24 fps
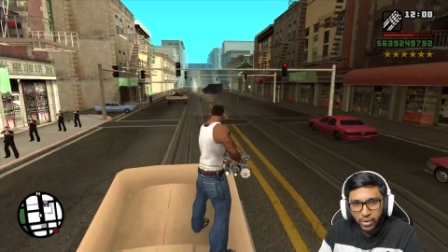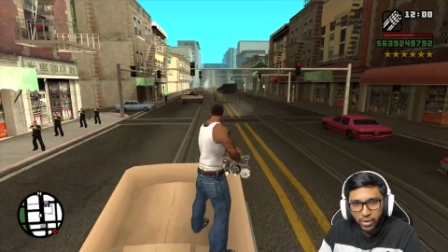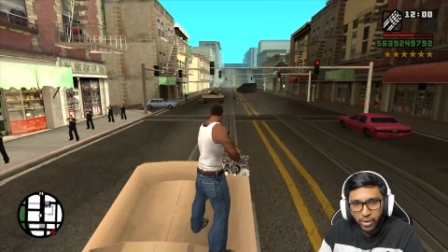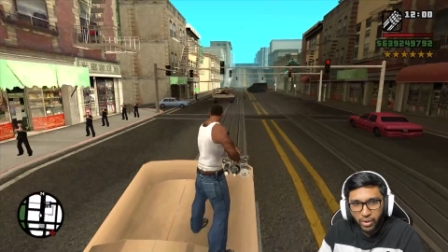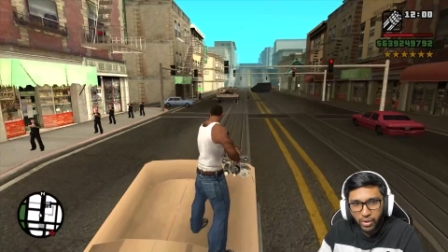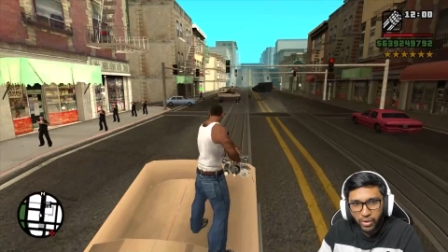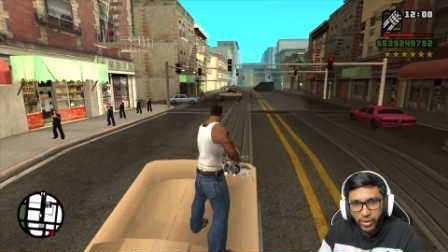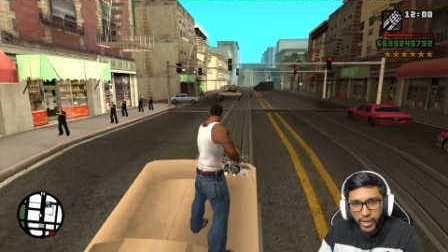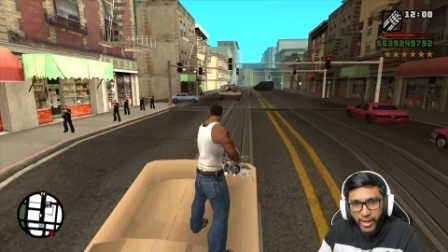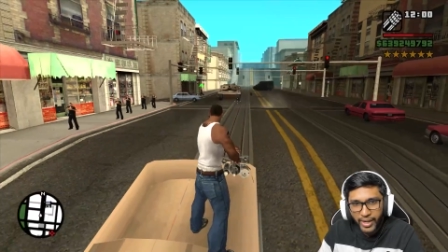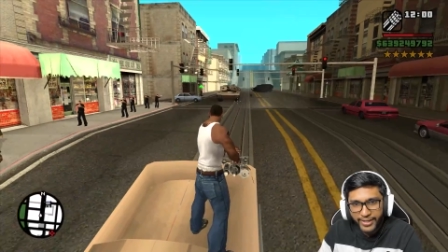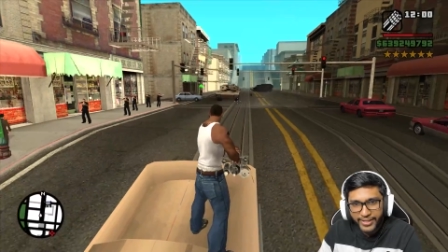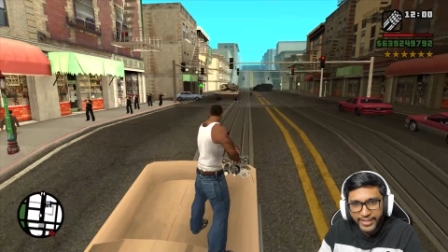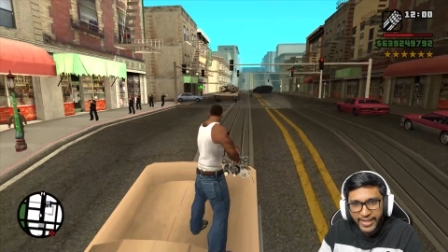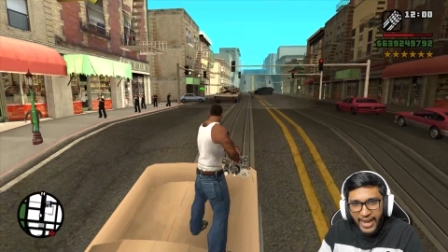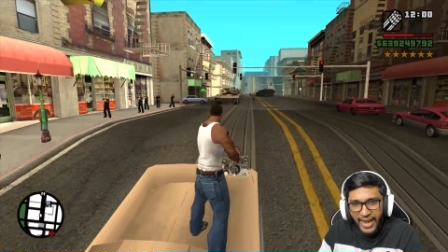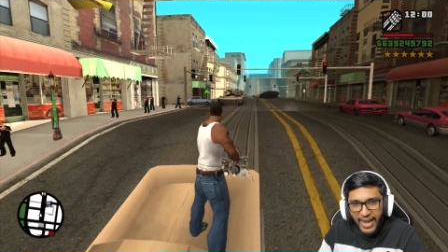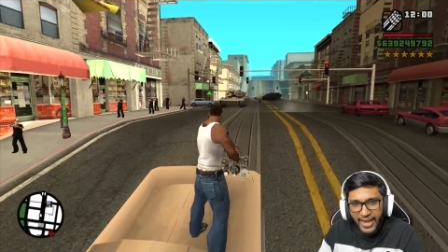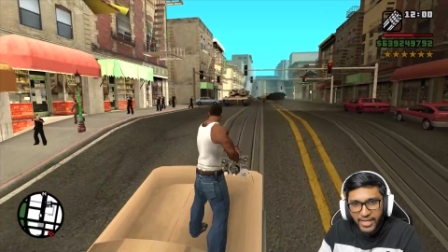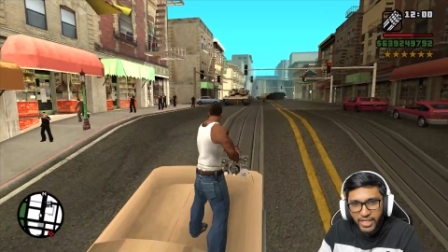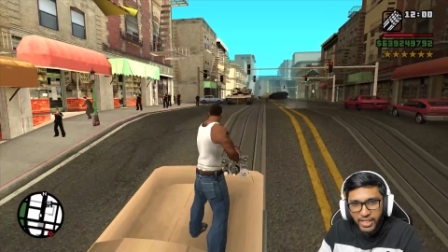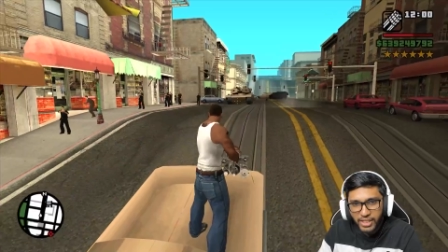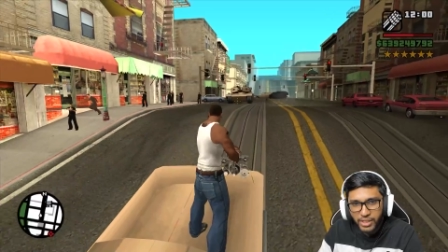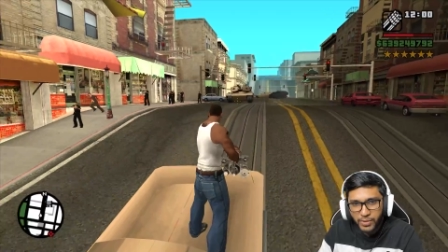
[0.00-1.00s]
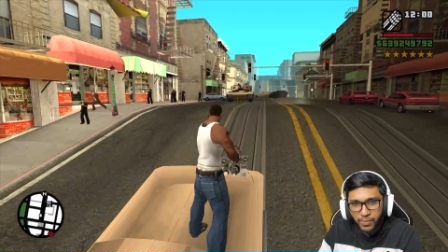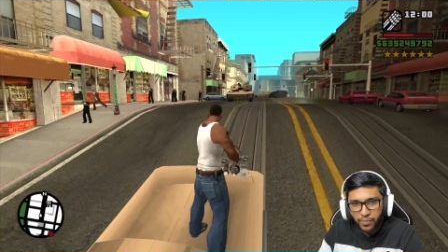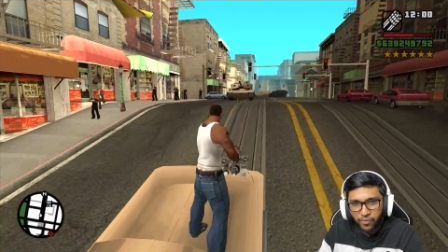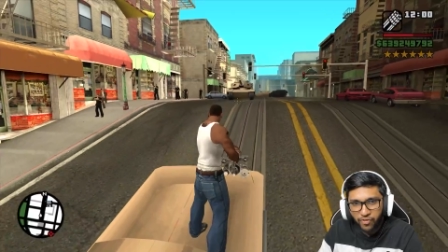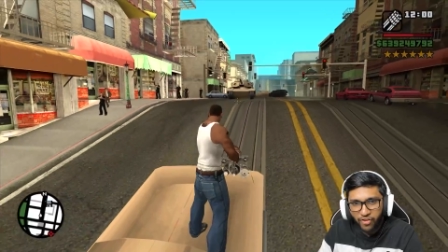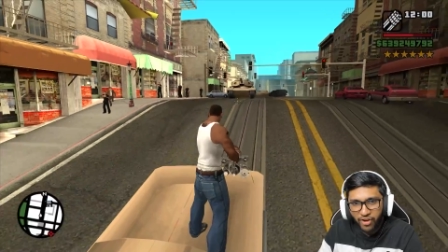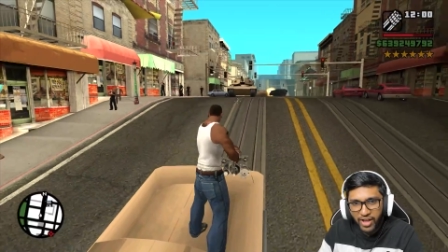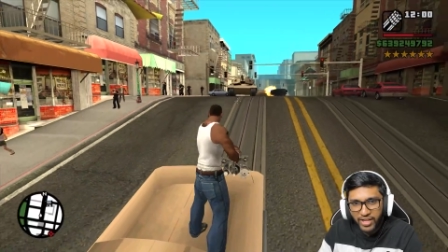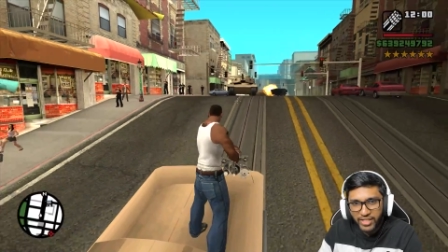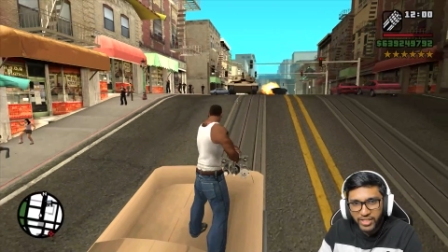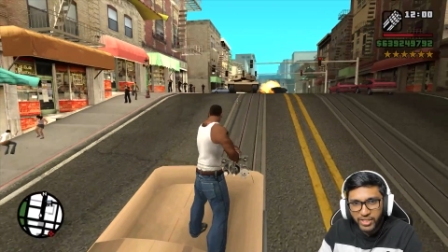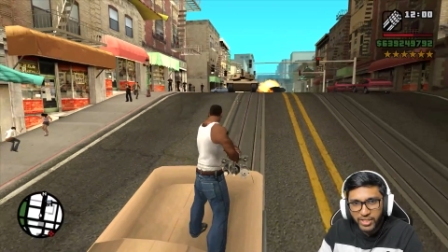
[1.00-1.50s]
Oh, a tank is
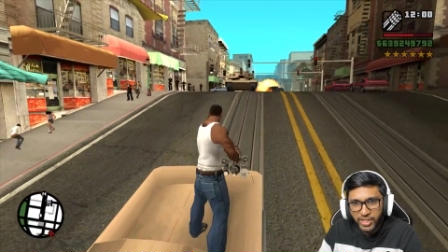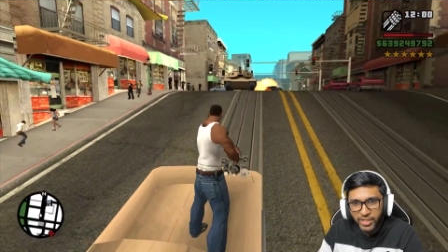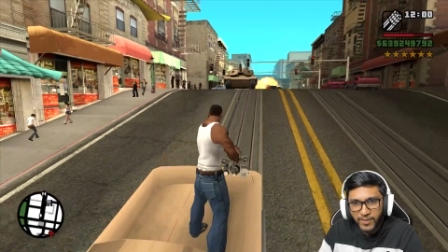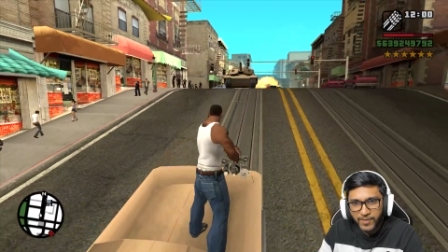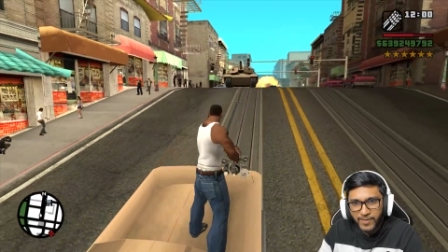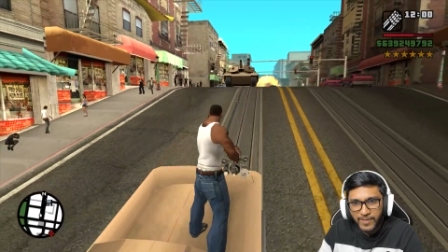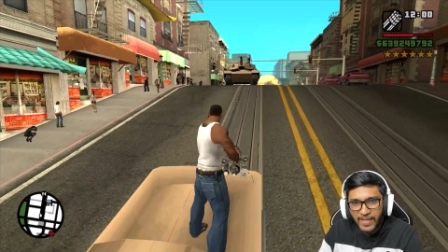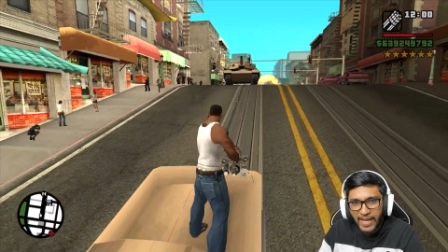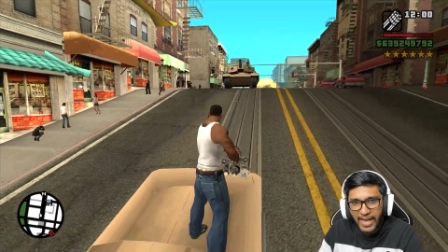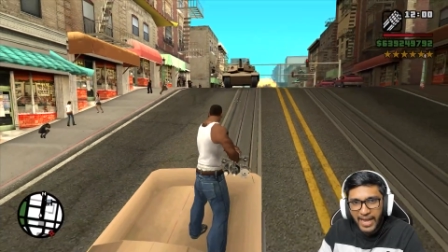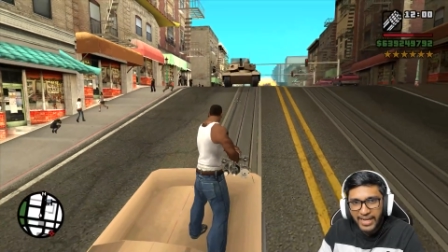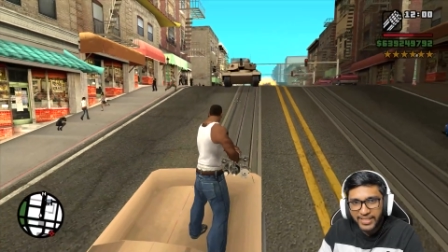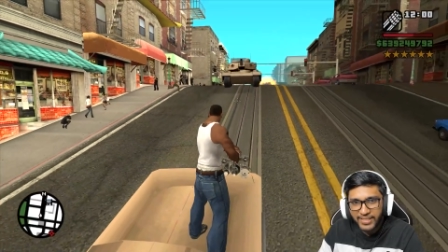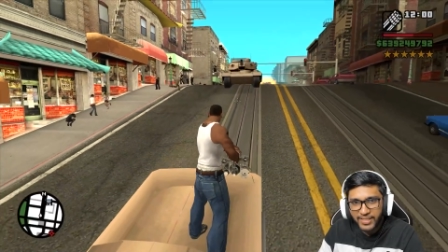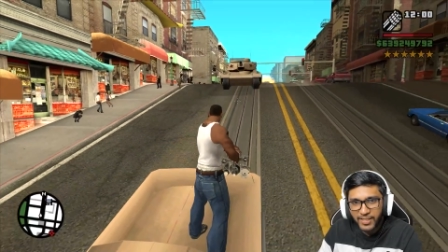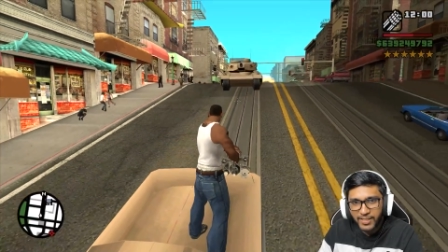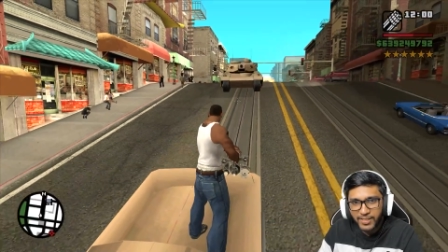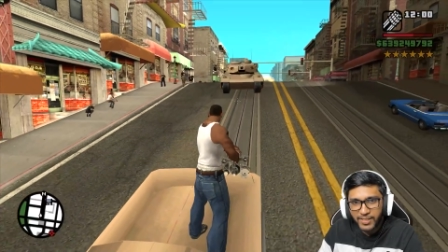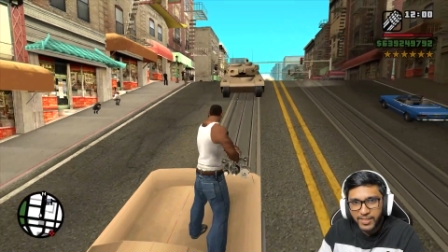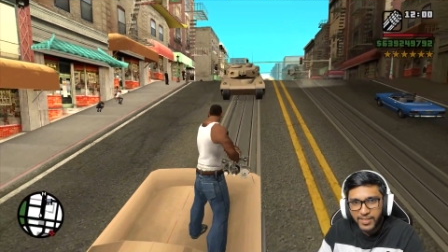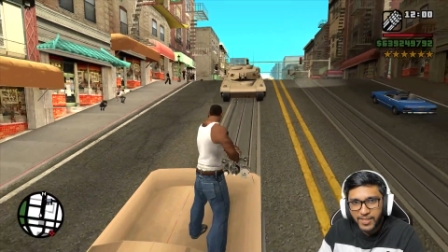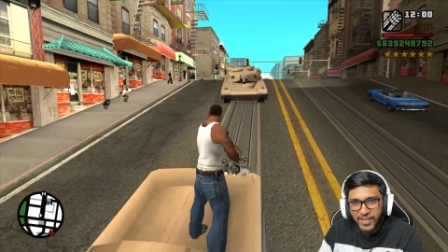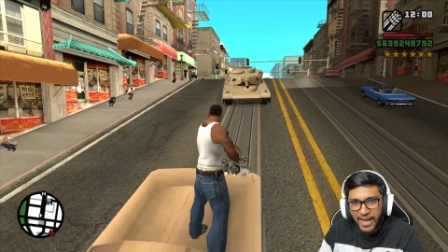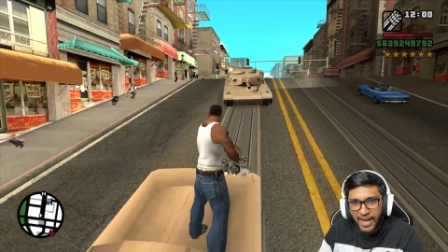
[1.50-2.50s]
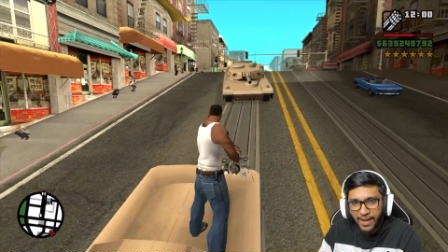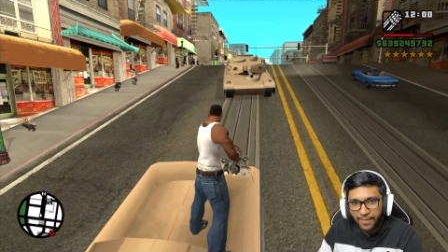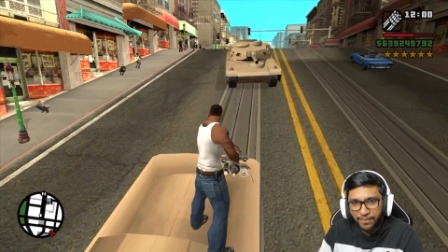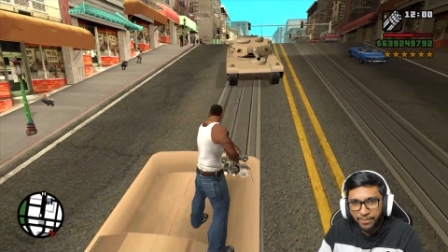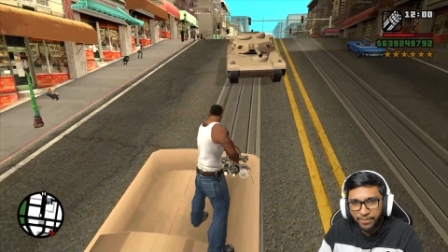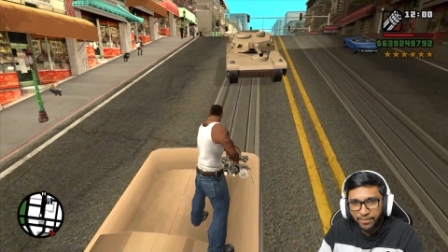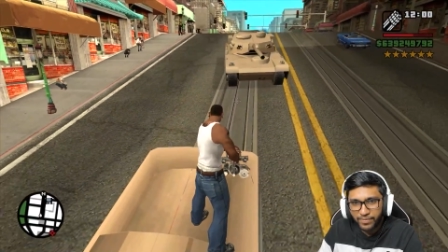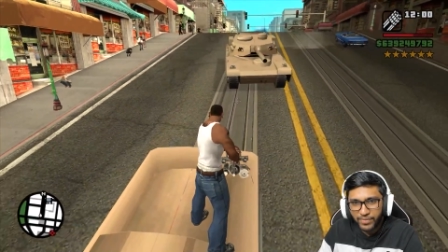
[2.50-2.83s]
faster than this tram.